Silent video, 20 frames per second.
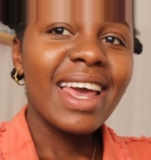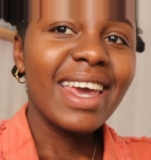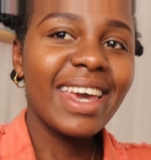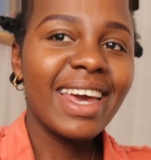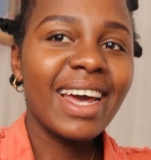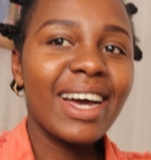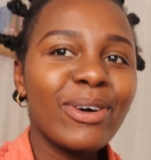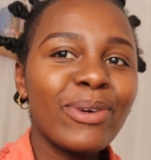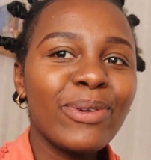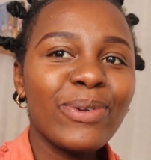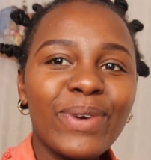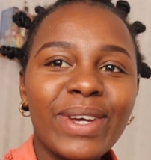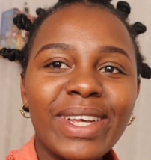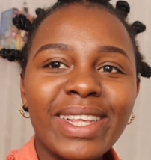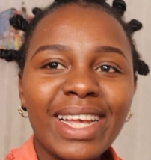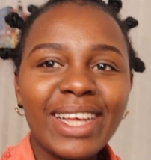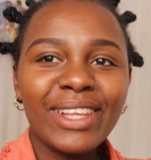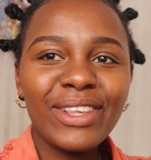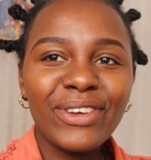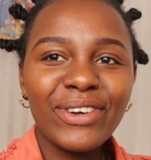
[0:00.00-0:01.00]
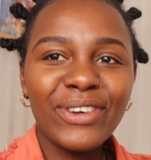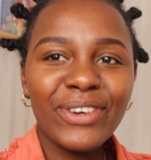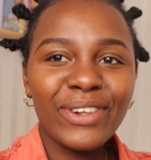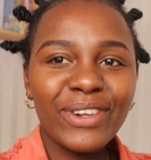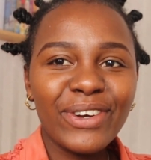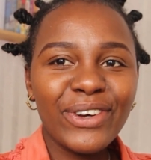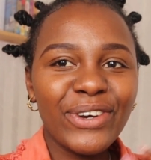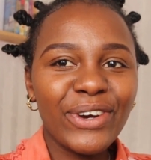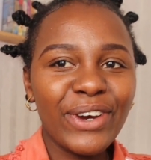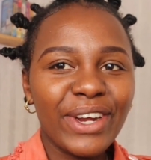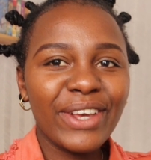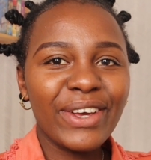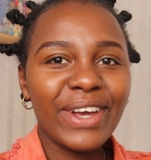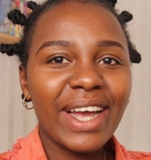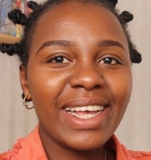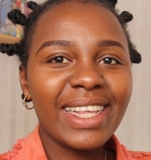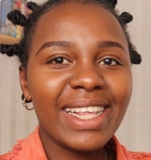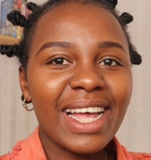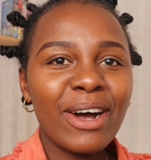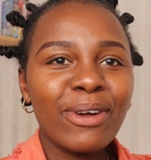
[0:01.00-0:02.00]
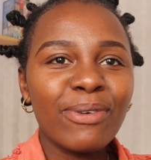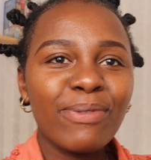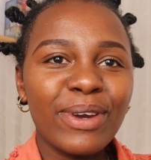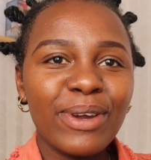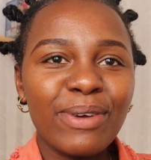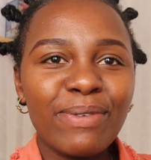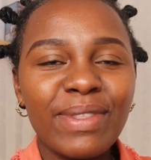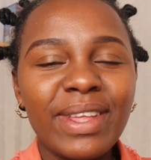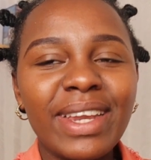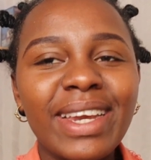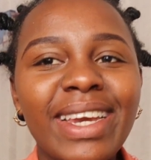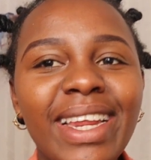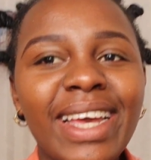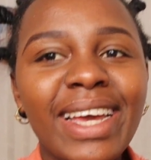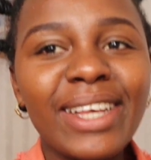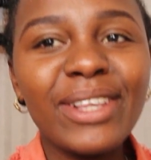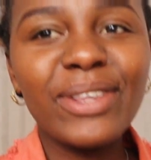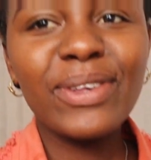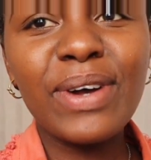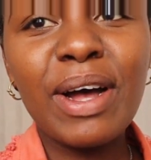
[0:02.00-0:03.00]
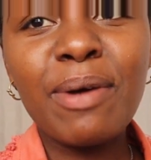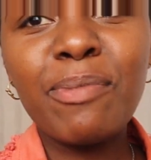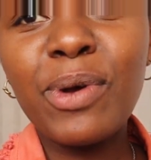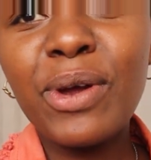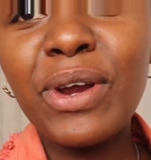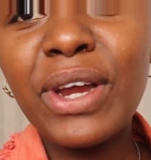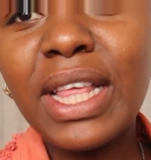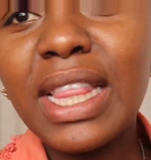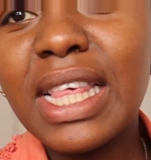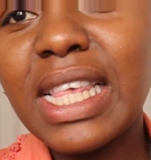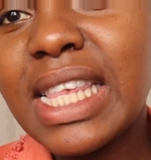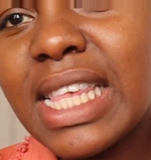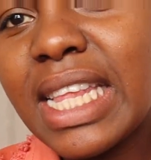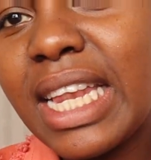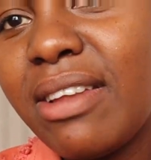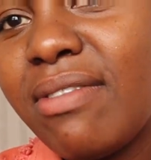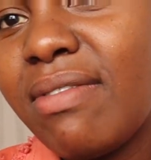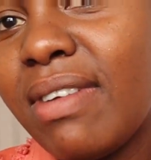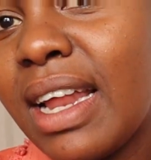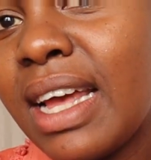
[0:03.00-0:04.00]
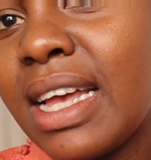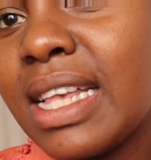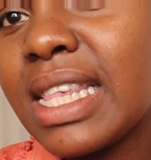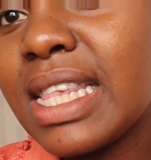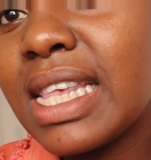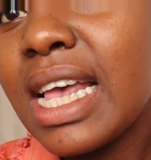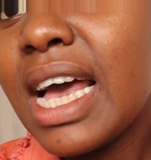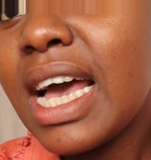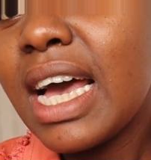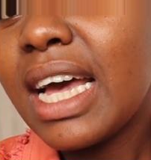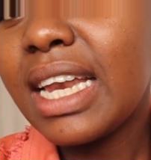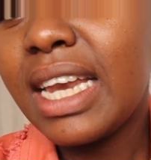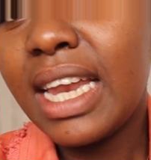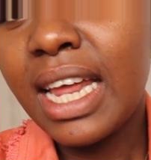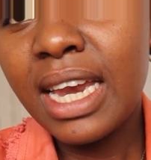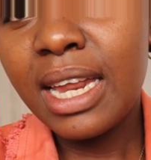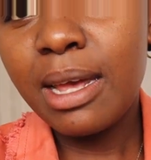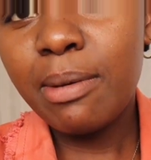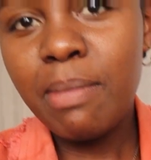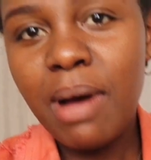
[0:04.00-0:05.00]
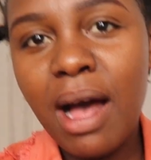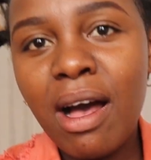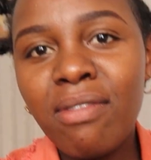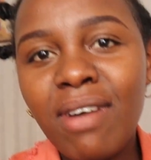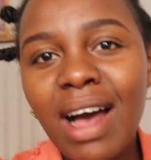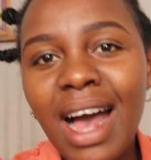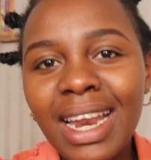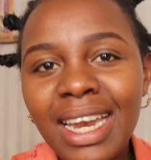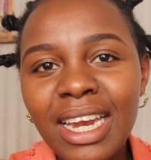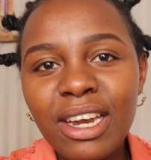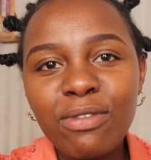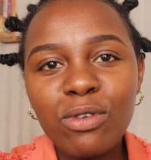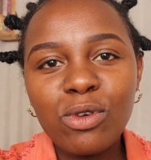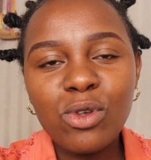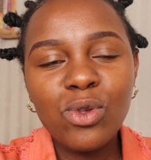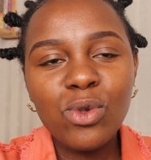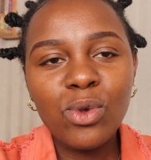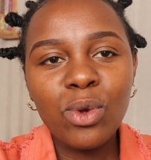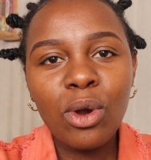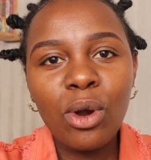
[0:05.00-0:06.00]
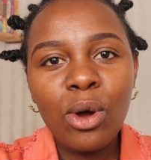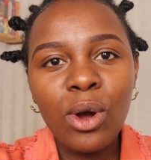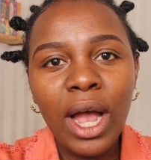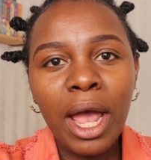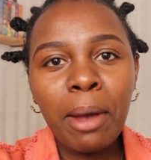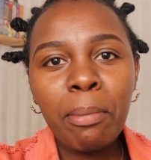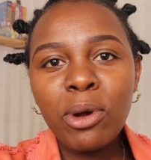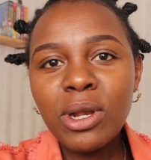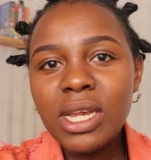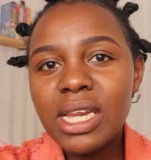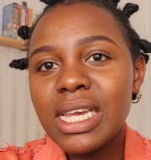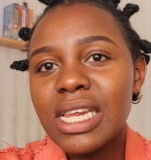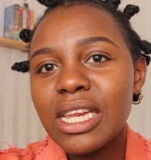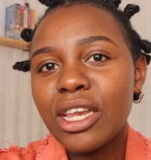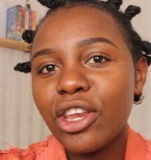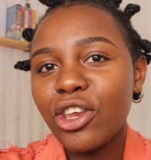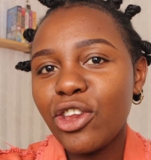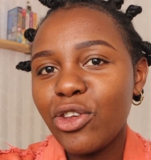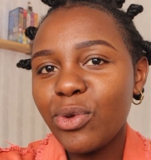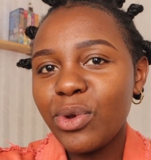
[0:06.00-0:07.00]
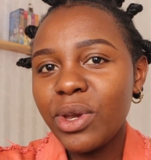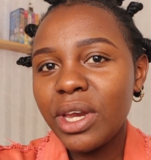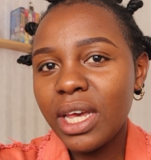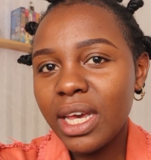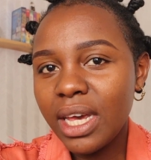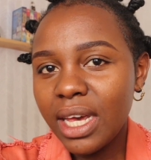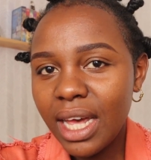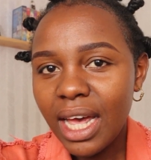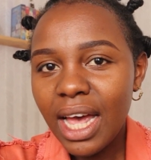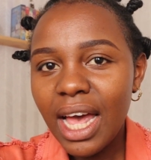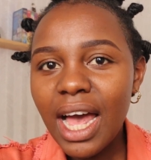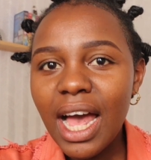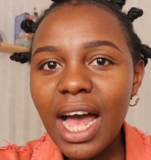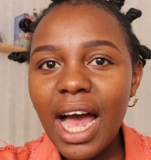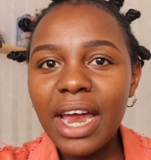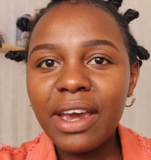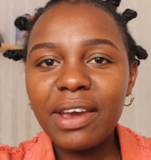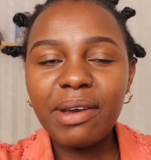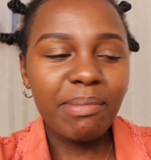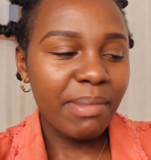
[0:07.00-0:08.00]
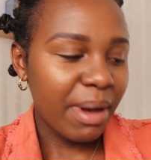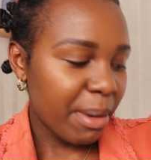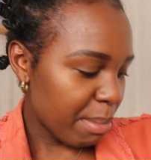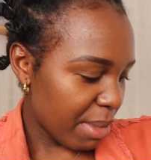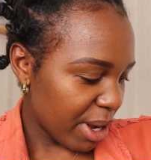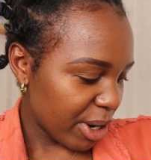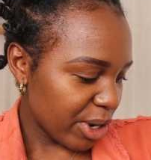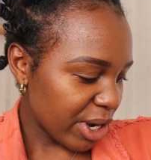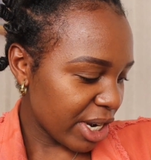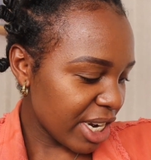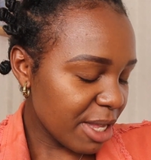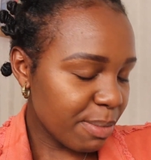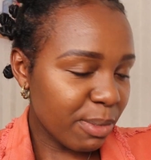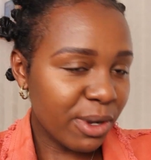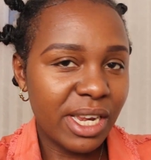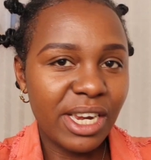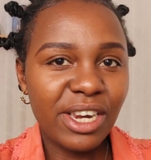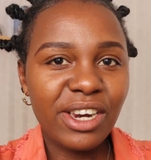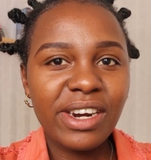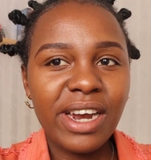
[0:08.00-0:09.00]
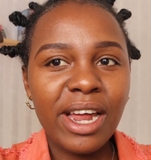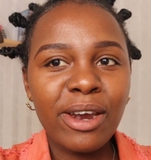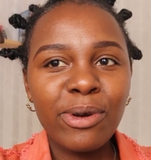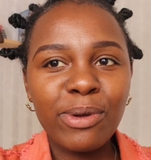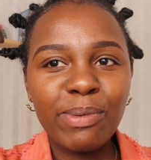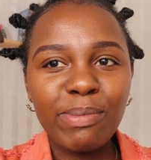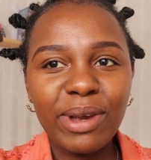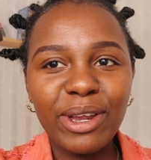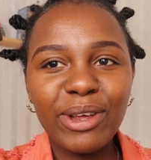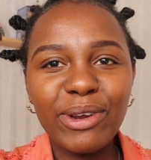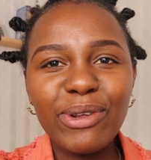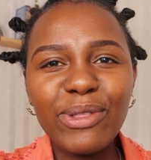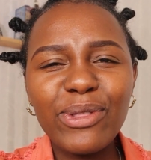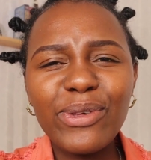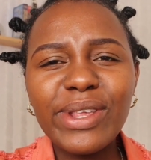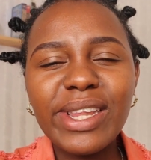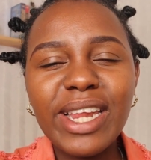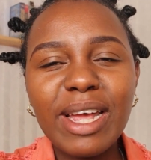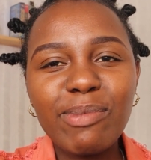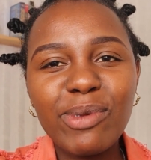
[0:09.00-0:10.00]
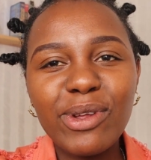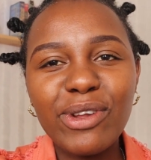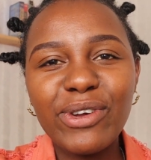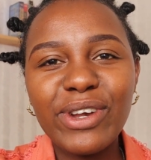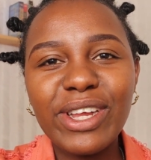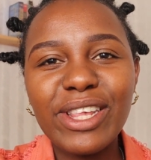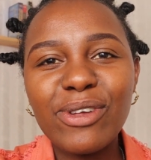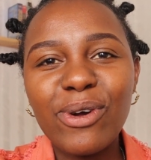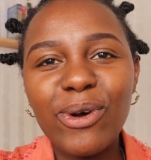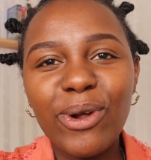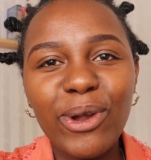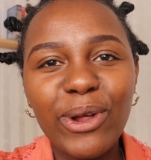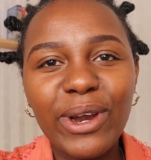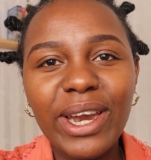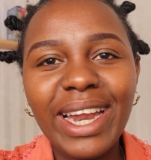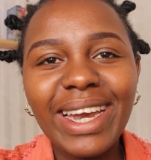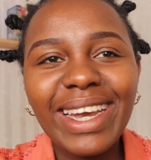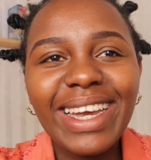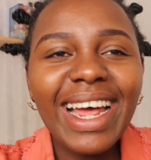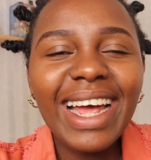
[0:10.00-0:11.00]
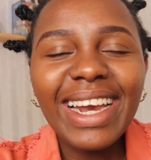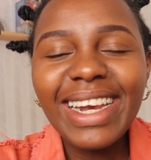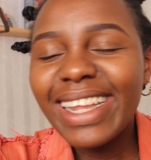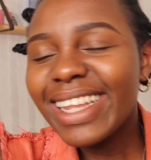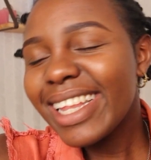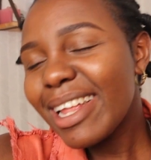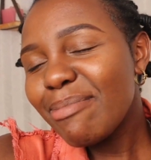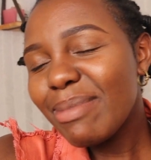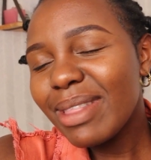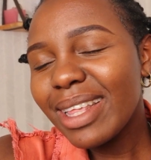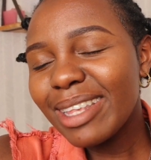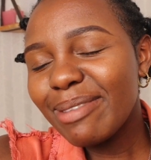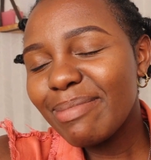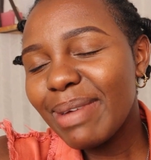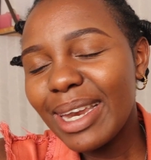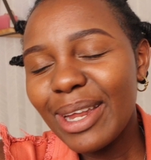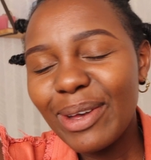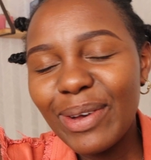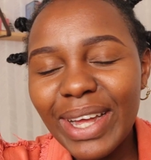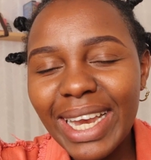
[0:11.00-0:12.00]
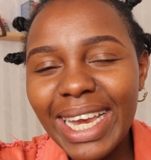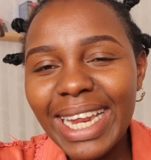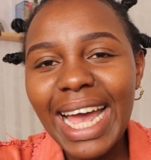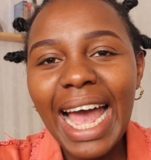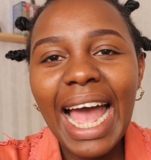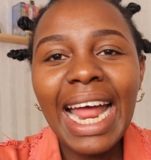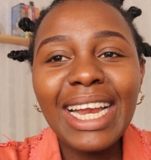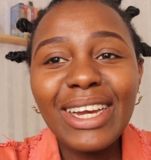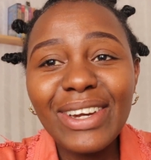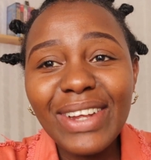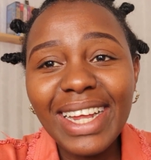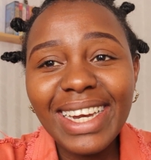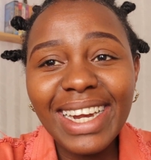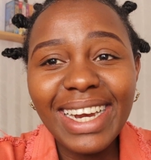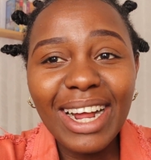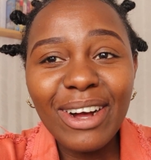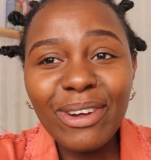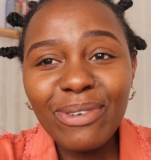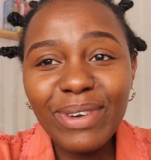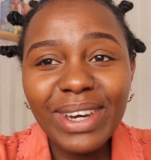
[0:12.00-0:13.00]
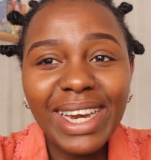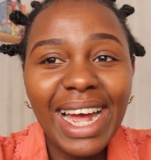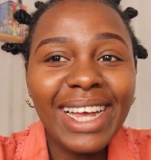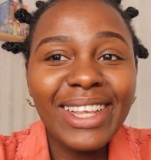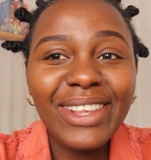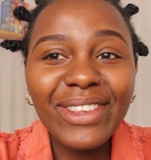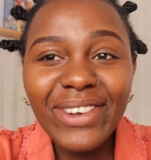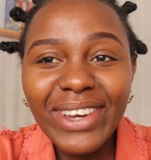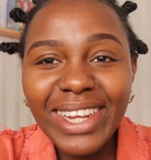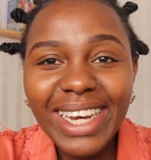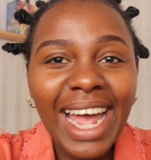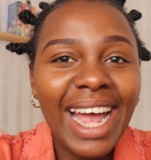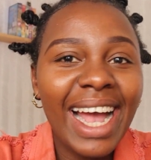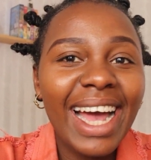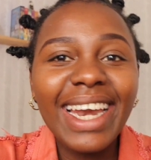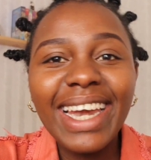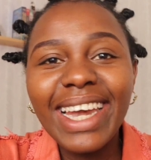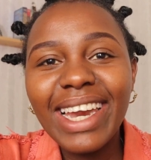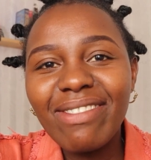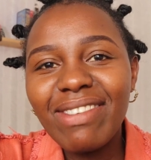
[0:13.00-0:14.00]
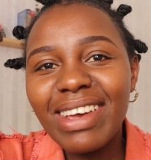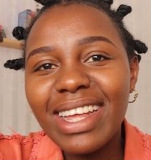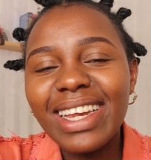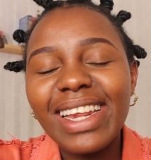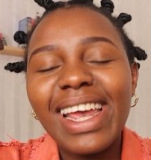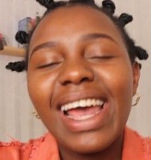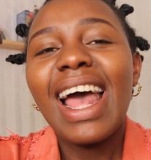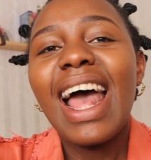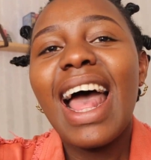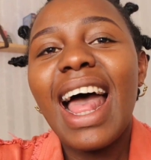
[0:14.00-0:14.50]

here always as usual showing you guys the outfit of the day so i'm wearing this sleeveless denim i've had it for so long i bought it in uni i remember it i just bought it randomly you know those times when you just call your dad dad send me this money quickly i need to get an outfit i saw it i can't leave it